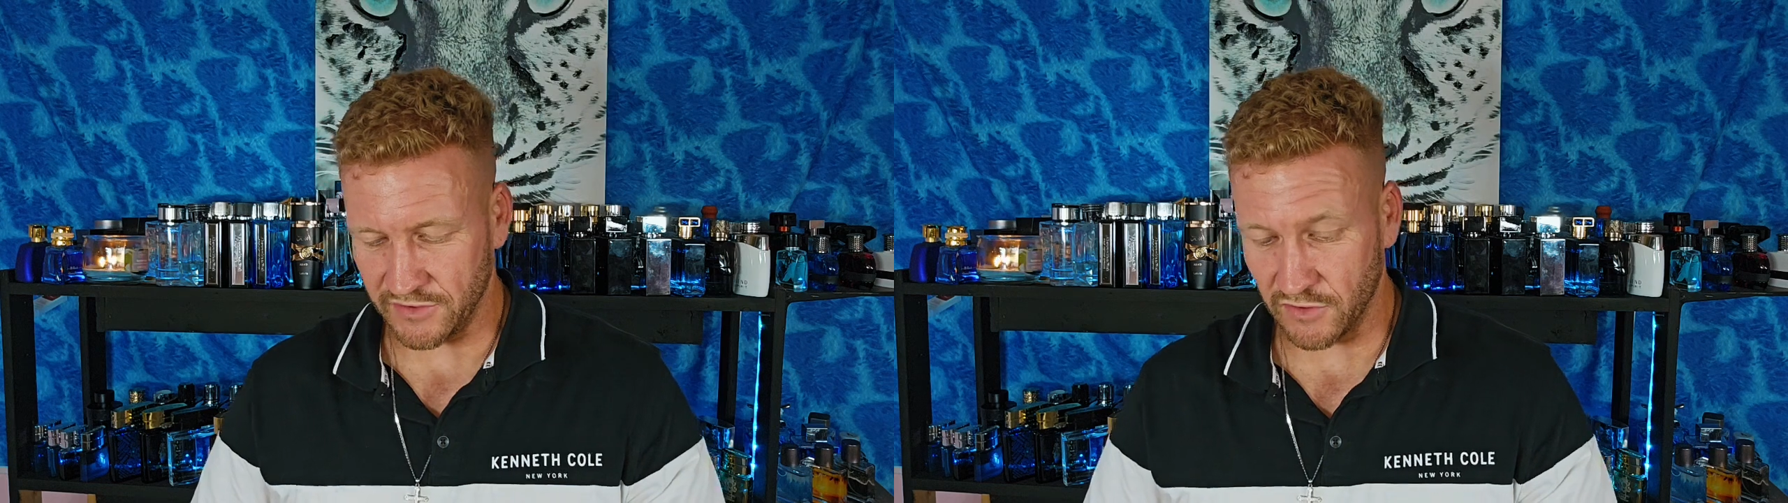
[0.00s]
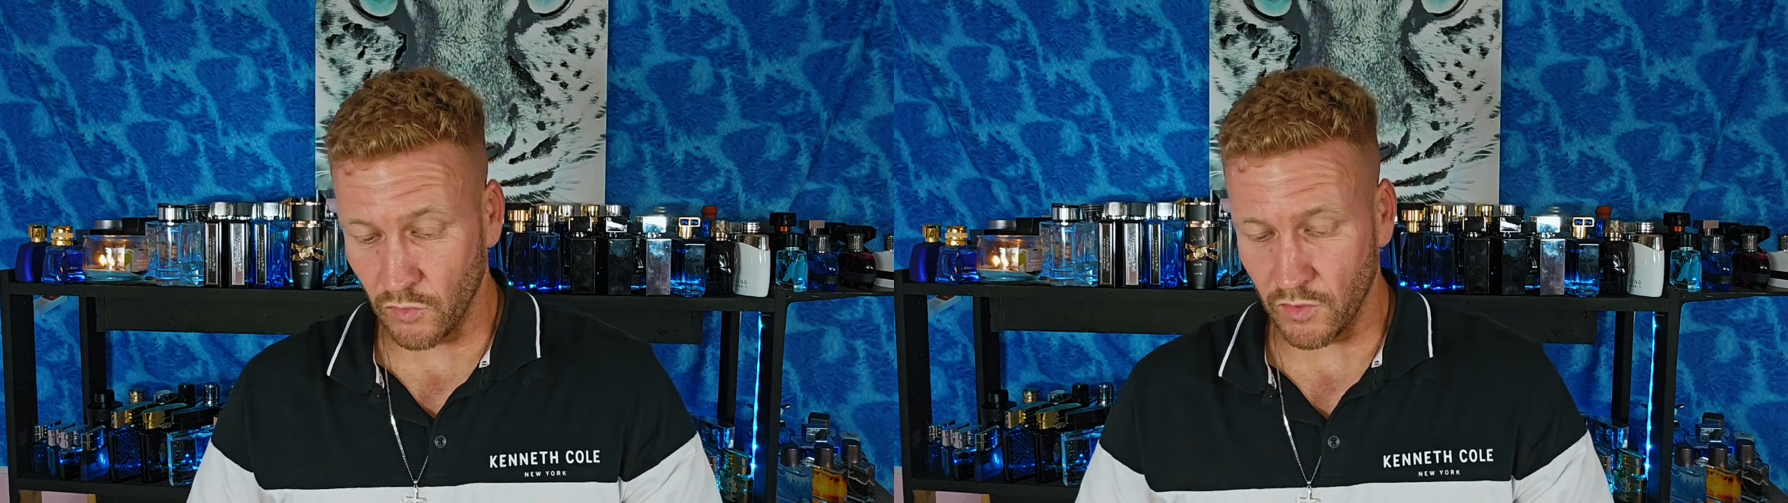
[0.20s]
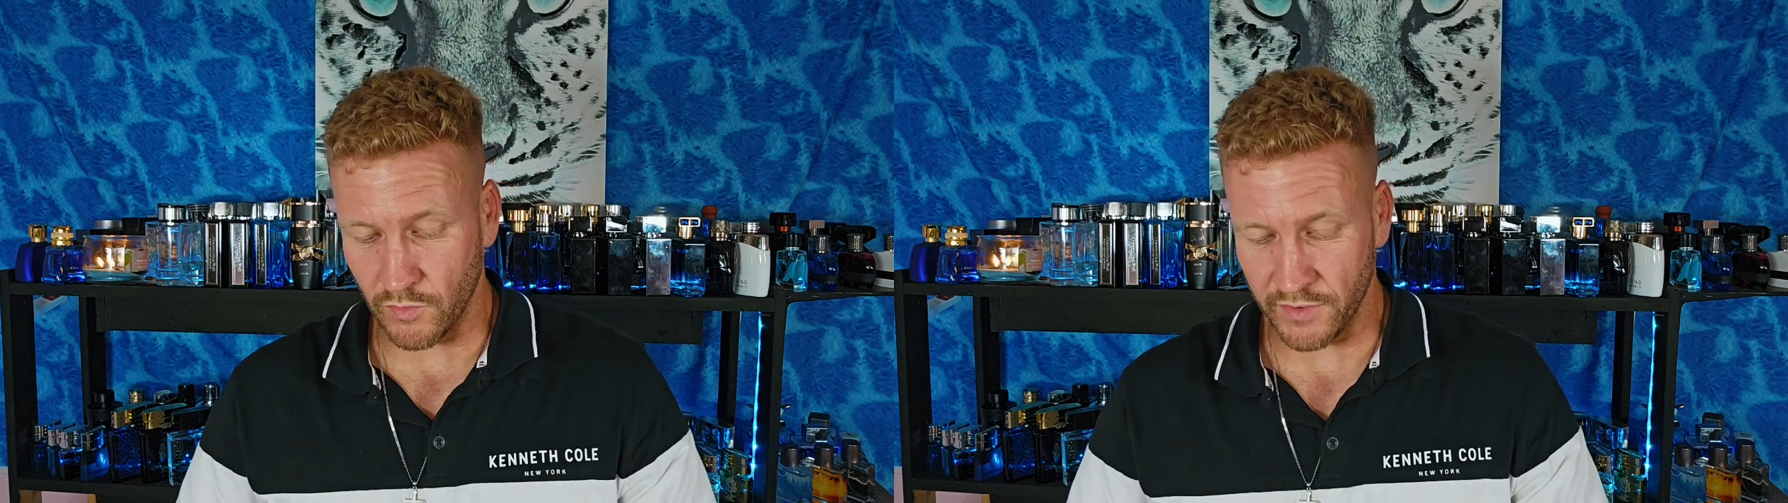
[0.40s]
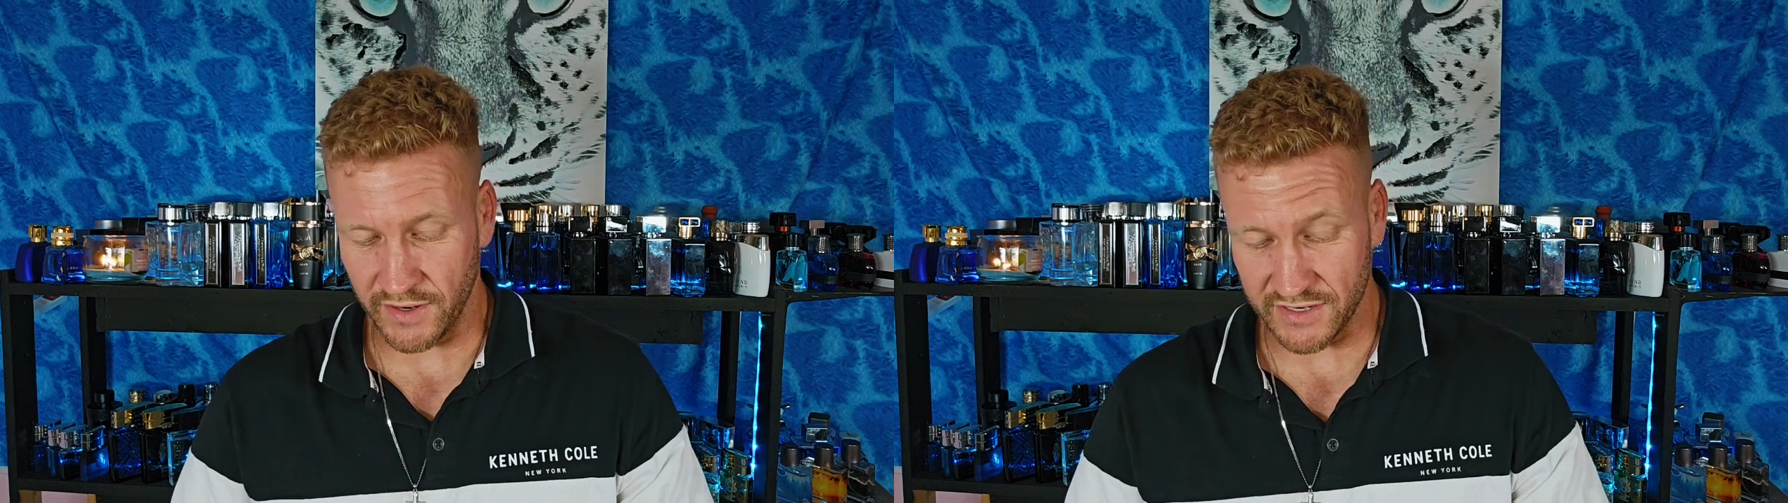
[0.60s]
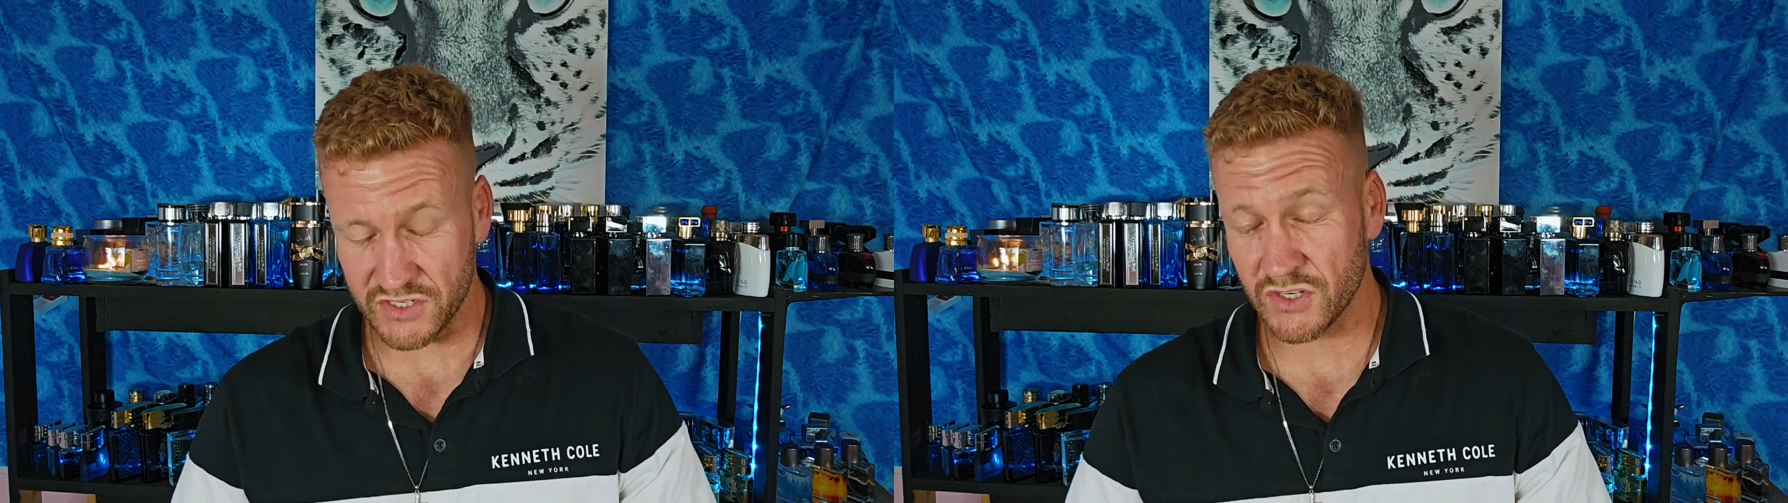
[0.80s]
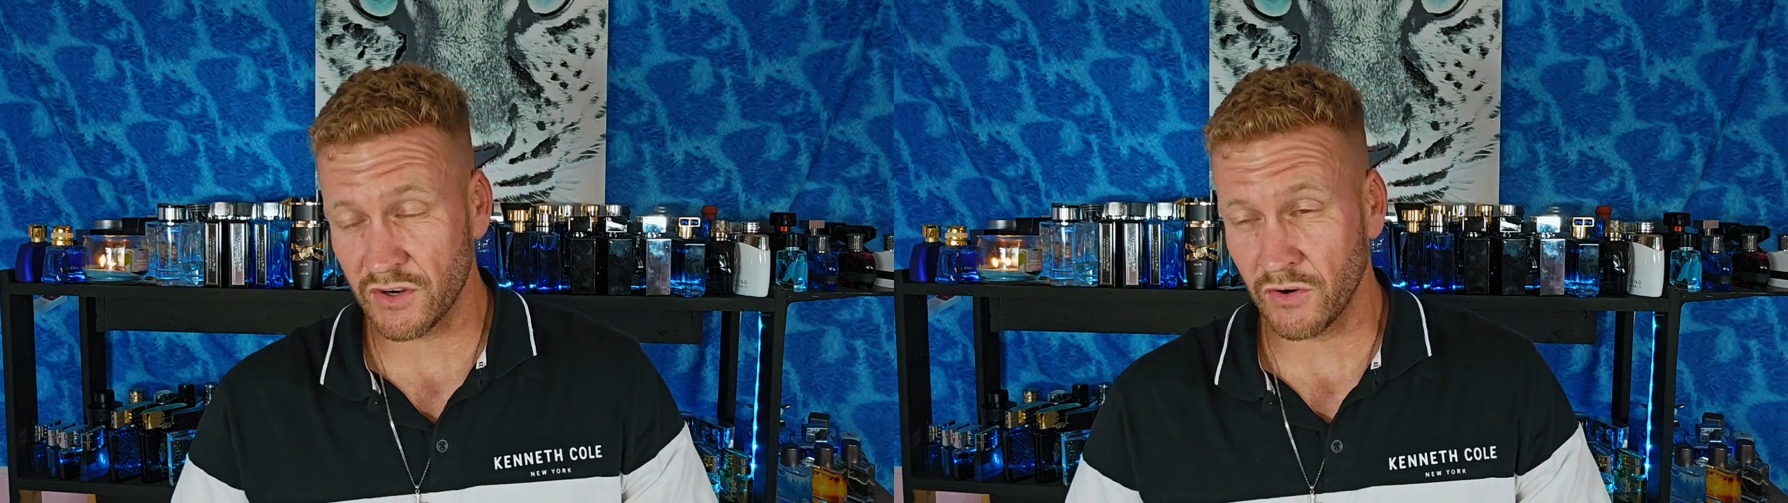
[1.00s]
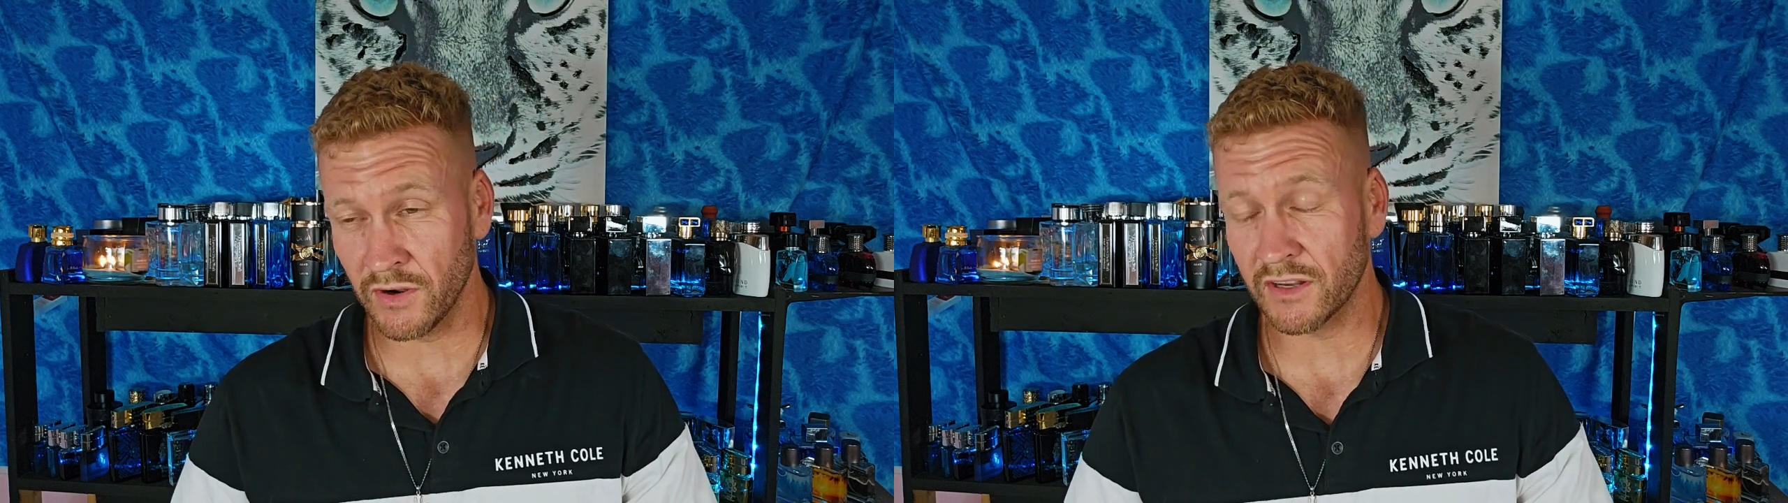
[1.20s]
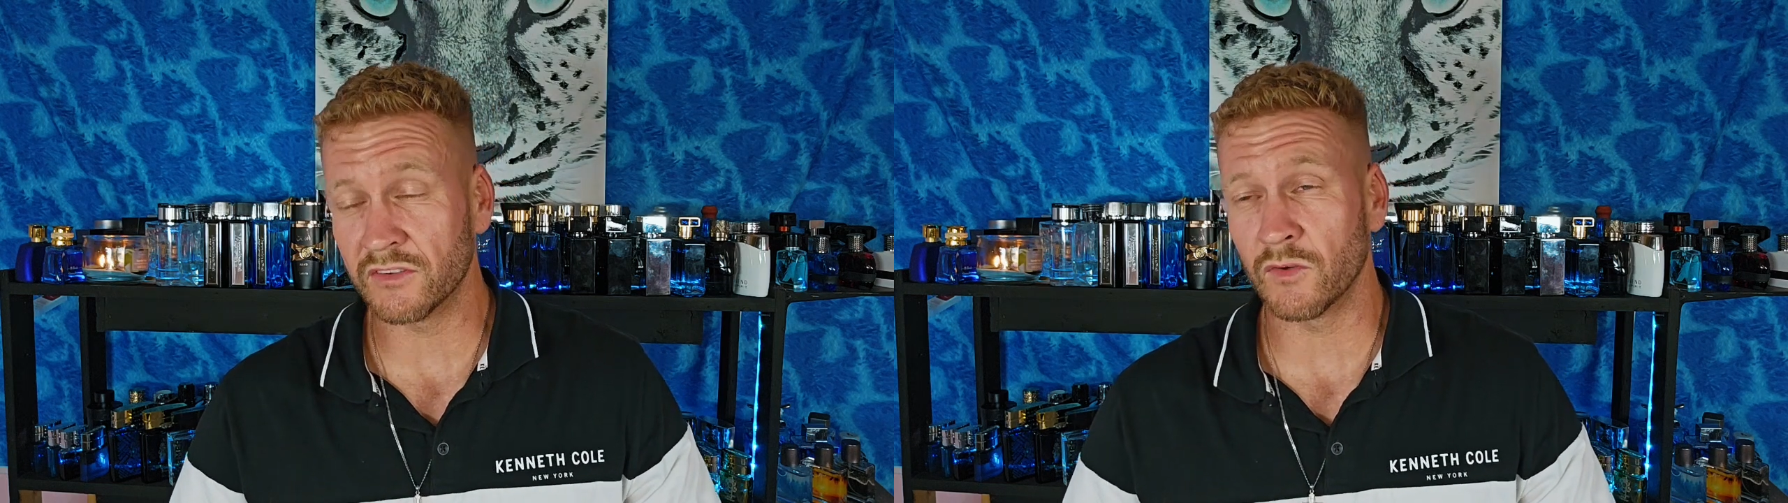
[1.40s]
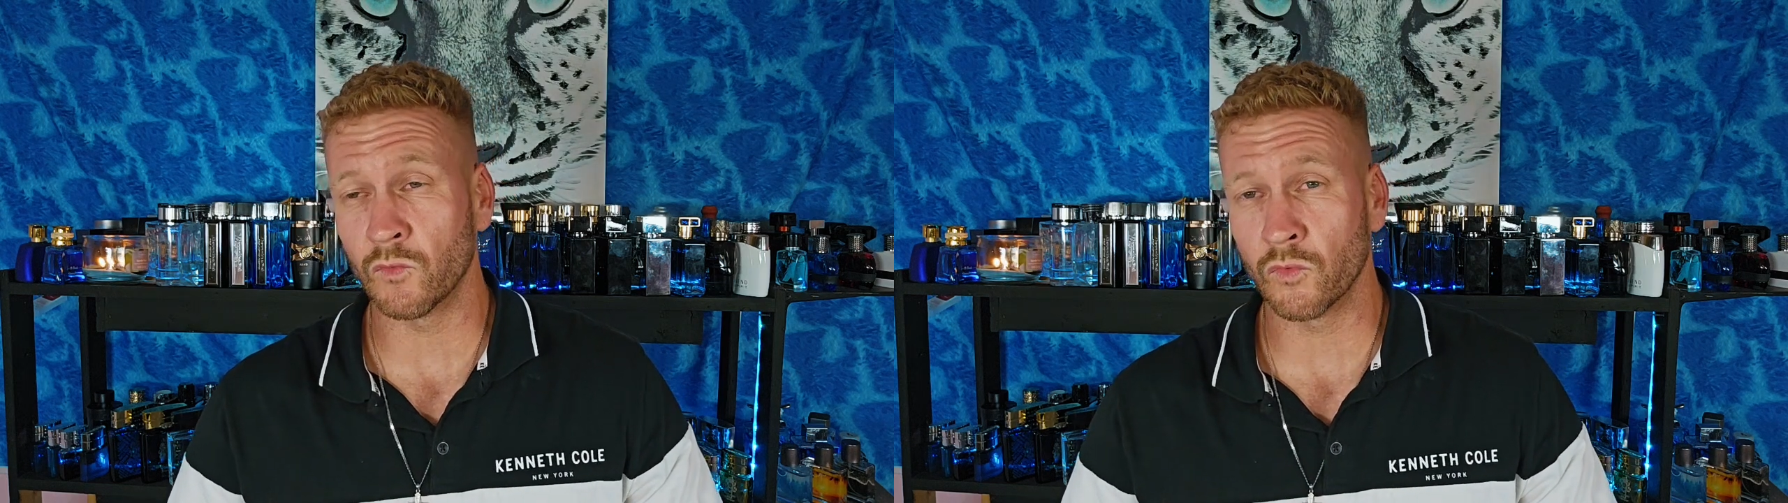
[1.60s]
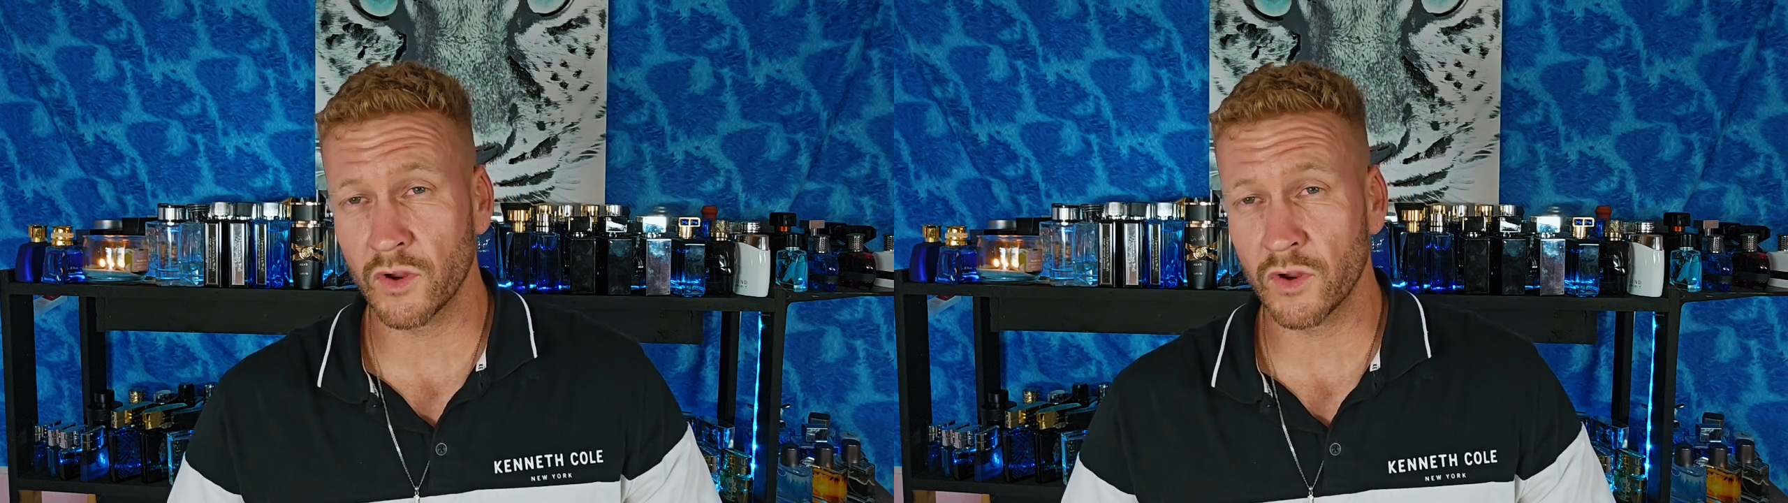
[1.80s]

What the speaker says: I don't own it, I should own it because I